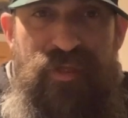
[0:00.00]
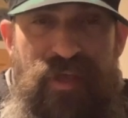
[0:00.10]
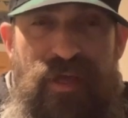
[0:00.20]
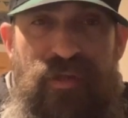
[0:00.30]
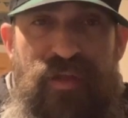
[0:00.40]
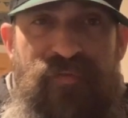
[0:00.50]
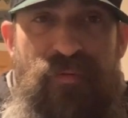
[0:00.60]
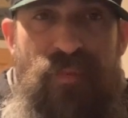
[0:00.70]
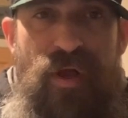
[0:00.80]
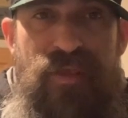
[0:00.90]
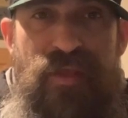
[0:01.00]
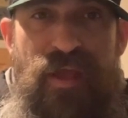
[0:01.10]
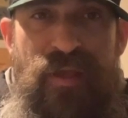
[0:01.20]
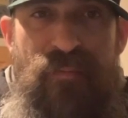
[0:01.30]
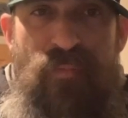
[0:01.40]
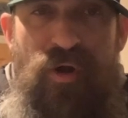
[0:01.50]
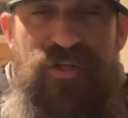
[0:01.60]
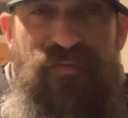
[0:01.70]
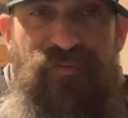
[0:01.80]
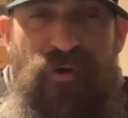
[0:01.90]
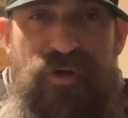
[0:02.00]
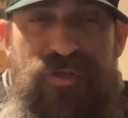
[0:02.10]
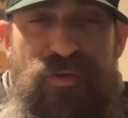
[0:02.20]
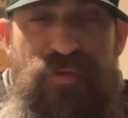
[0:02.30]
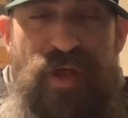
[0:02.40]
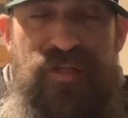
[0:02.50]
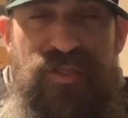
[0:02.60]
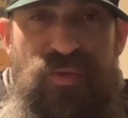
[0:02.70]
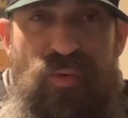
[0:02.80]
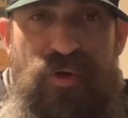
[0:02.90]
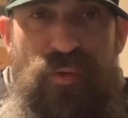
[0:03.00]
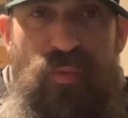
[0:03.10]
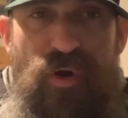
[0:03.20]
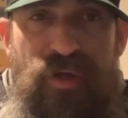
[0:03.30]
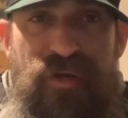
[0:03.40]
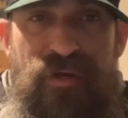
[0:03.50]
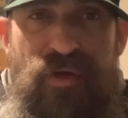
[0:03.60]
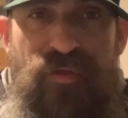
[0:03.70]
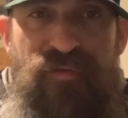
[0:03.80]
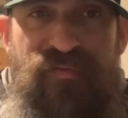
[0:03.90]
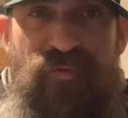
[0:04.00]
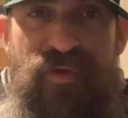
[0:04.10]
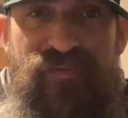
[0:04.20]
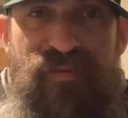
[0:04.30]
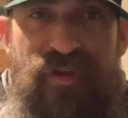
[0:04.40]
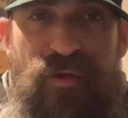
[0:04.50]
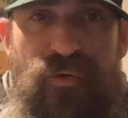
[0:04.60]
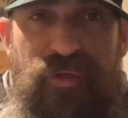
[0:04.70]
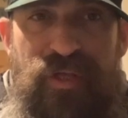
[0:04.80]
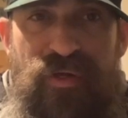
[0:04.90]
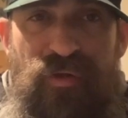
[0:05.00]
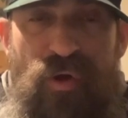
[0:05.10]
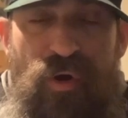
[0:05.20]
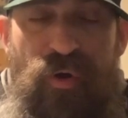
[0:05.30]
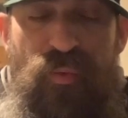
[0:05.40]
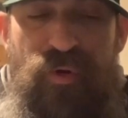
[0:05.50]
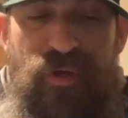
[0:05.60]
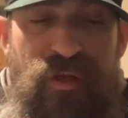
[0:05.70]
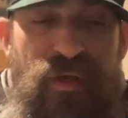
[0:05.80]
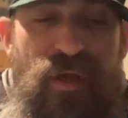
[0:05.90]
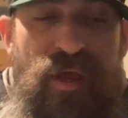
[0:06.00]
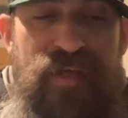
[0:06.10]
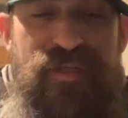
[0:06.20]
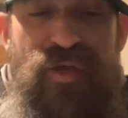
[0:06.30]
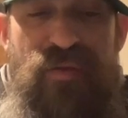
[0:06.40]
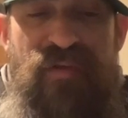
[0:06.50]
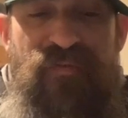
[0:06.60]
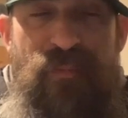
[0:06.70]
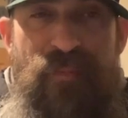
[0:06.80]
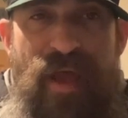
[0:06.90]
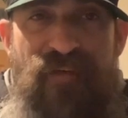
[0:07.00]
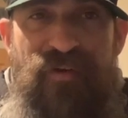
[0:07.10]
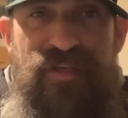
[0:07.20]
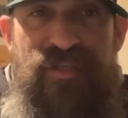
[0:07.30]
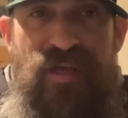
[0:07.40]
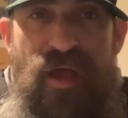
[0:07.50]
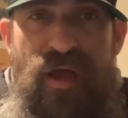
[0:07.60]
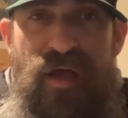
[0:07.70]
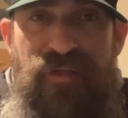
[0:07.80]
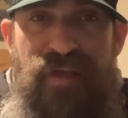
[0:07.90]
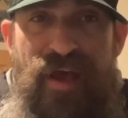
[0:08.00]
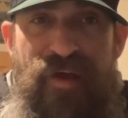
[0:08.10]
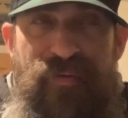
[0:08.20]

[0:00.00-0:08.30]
Daily for Monday, March the 1st, 2021. Another free video lean on the hardwood. This is going to be for the Mavericks, uh, da uh,